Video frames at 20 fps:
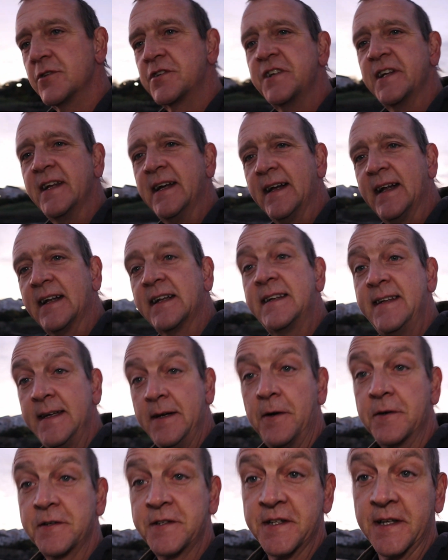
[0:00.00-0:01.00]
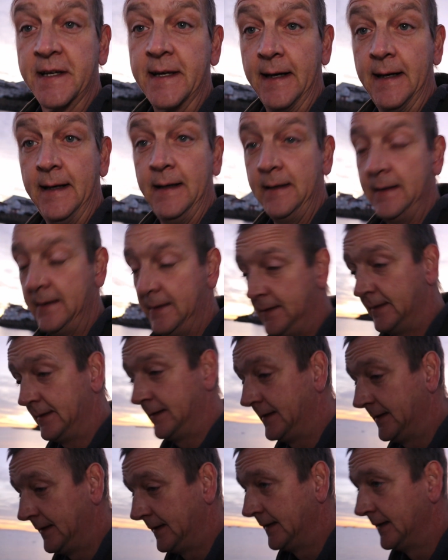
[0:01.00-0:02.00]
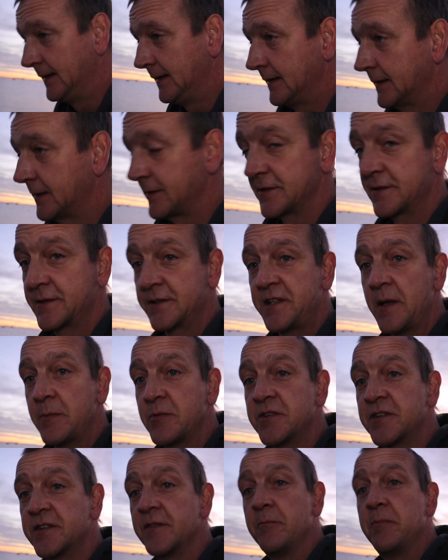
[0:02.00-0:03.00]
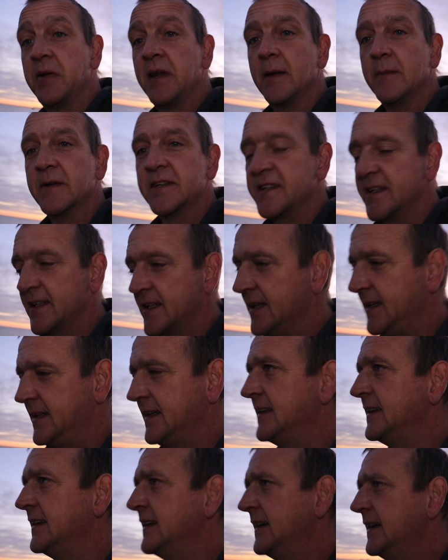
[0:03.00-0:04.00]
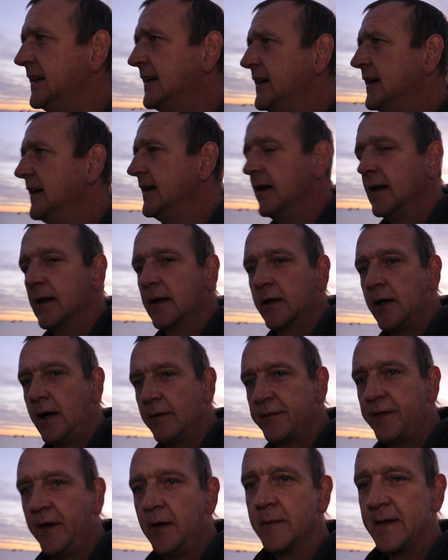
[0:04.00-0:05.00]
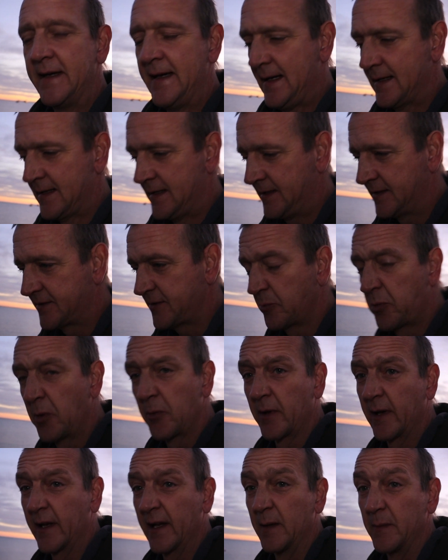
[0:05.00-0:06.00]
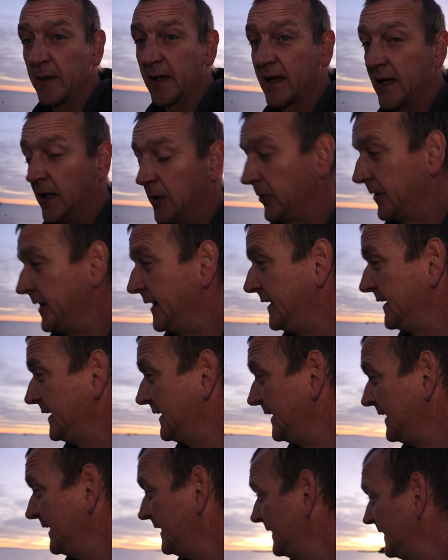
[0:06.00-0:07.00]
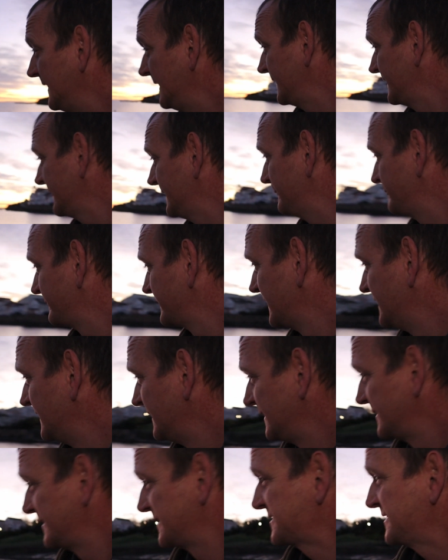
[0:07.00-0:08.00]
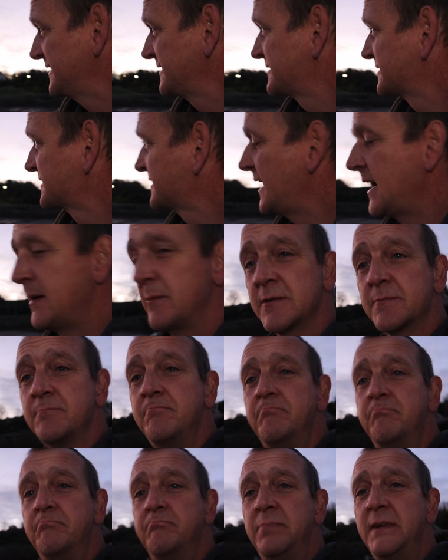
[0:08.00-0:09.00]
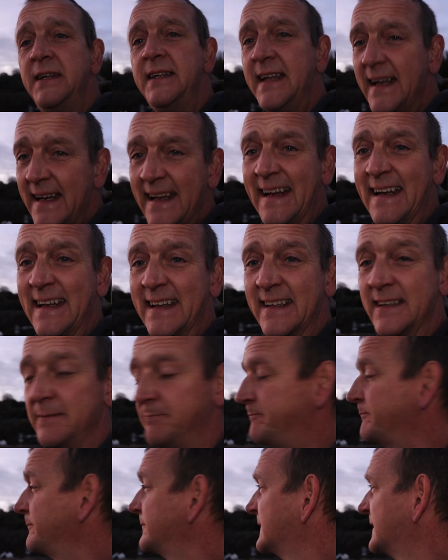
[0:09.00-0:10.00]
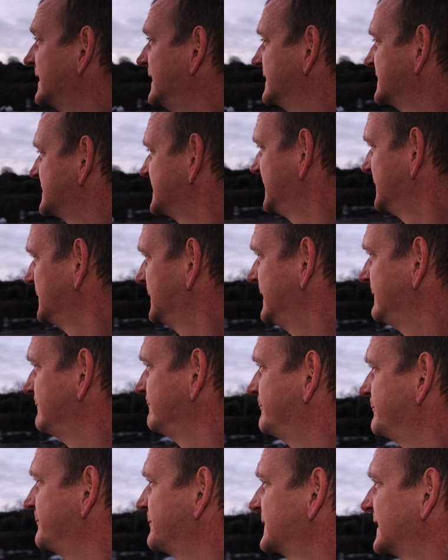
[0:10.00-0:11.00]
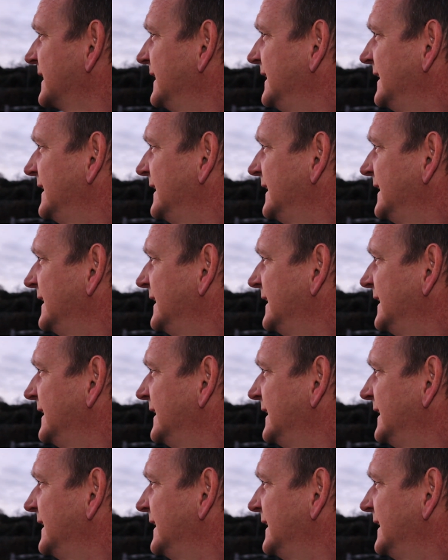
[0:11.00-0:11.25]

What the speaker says: came rushing out, I had to de-ice the car because temperatures have plummeted. Can't find me hat, so I'm probably going to get a bit cold. And the sea's as calm as bloody anything. So